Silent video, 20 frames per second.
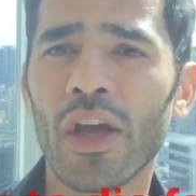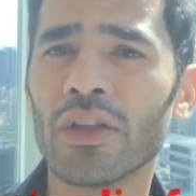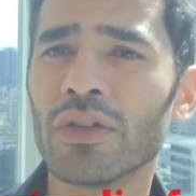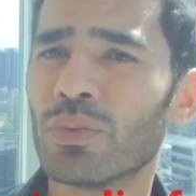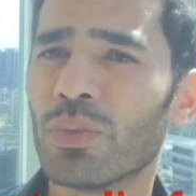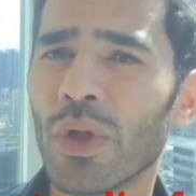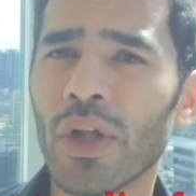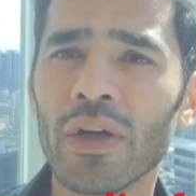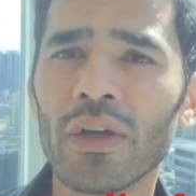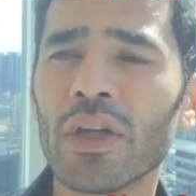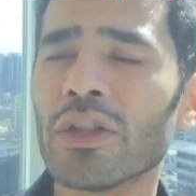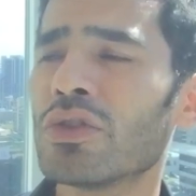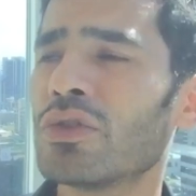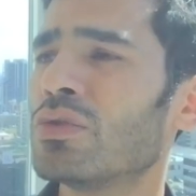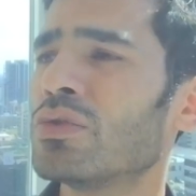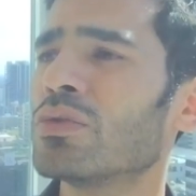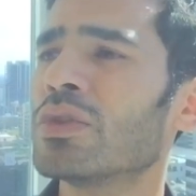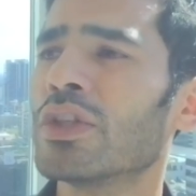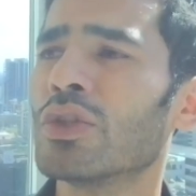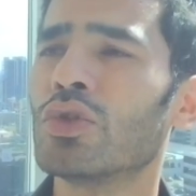his willingness
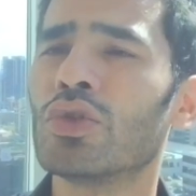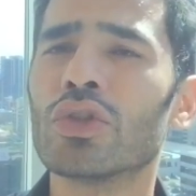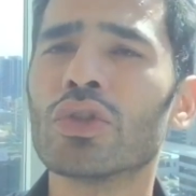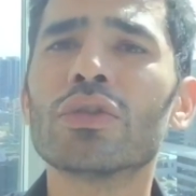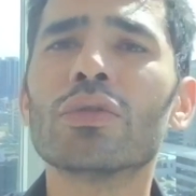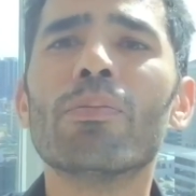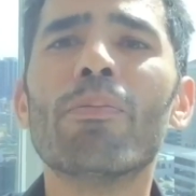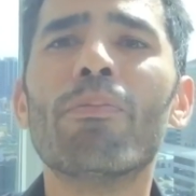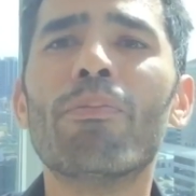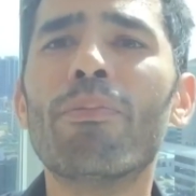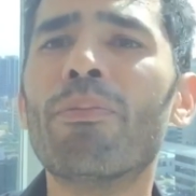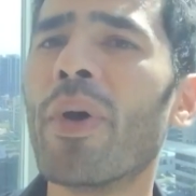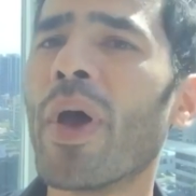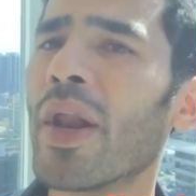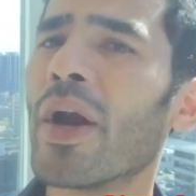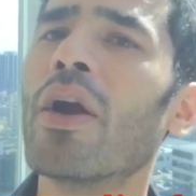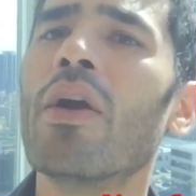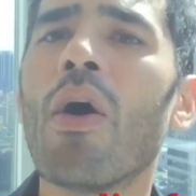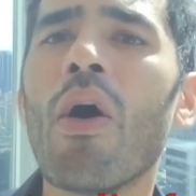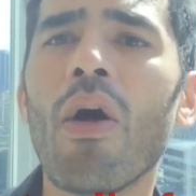to like just
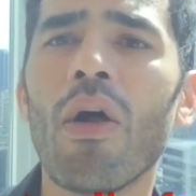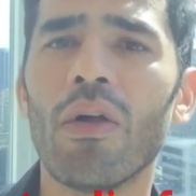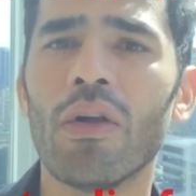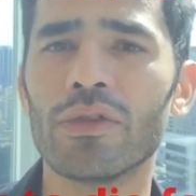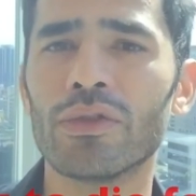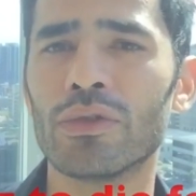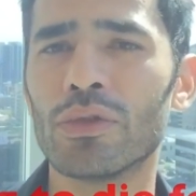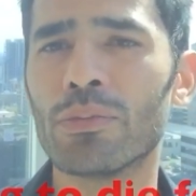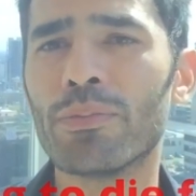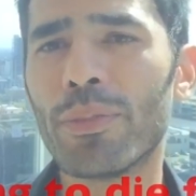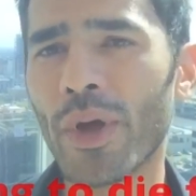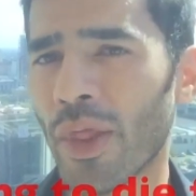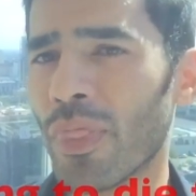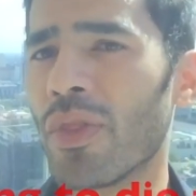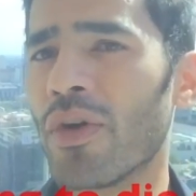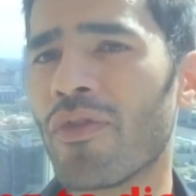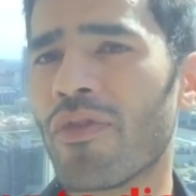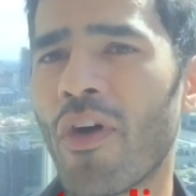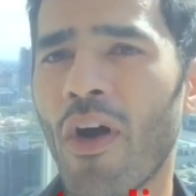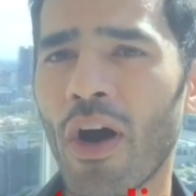bet it all, to
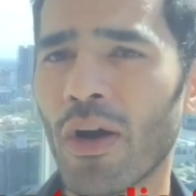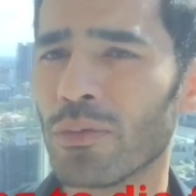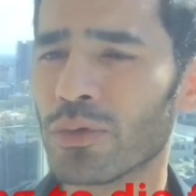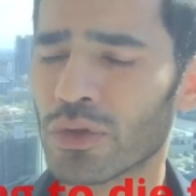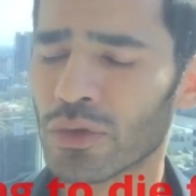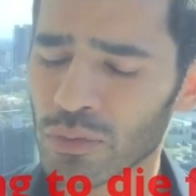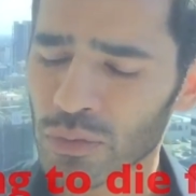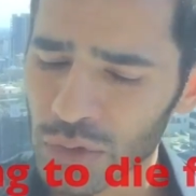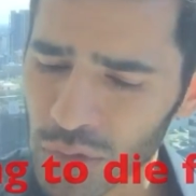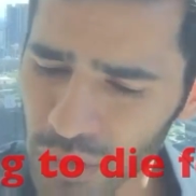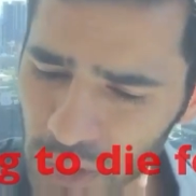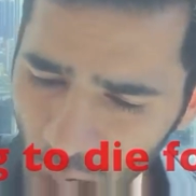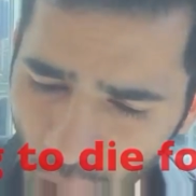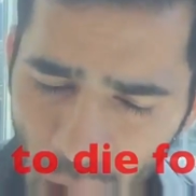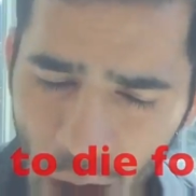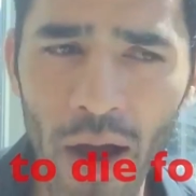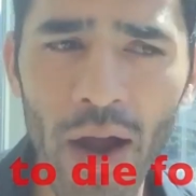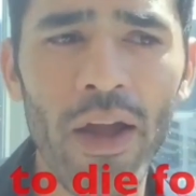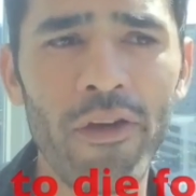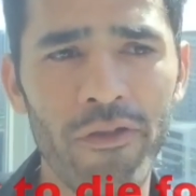bet the farm, to
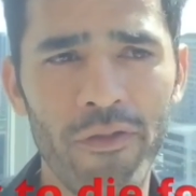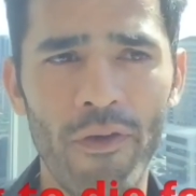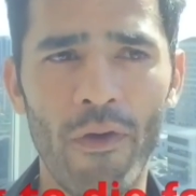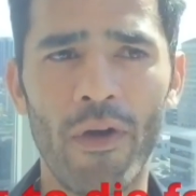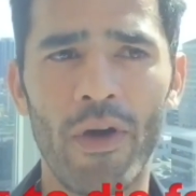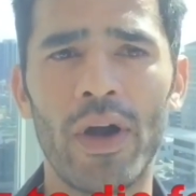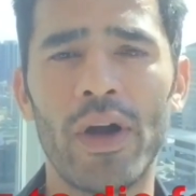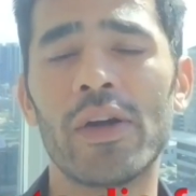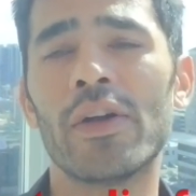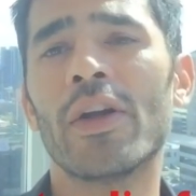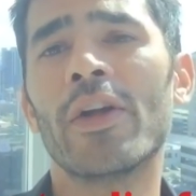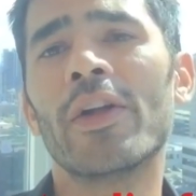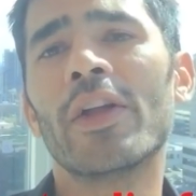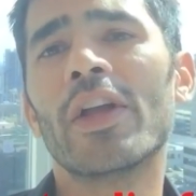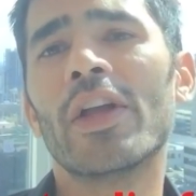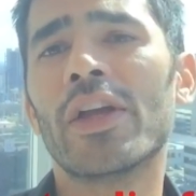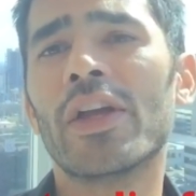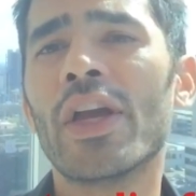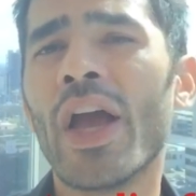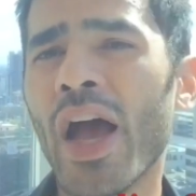die for it.
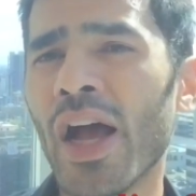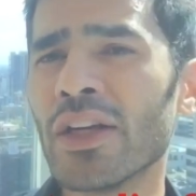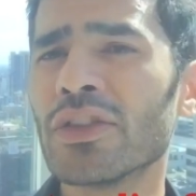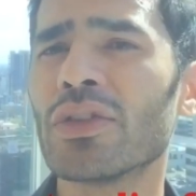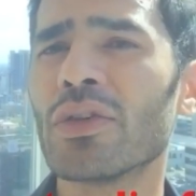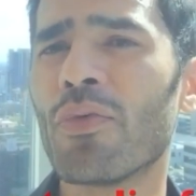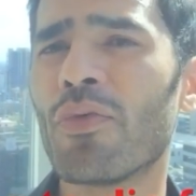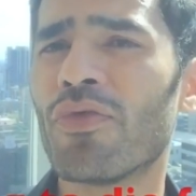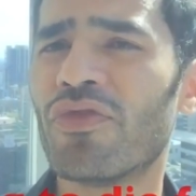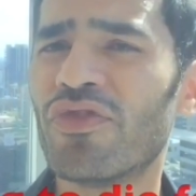He has a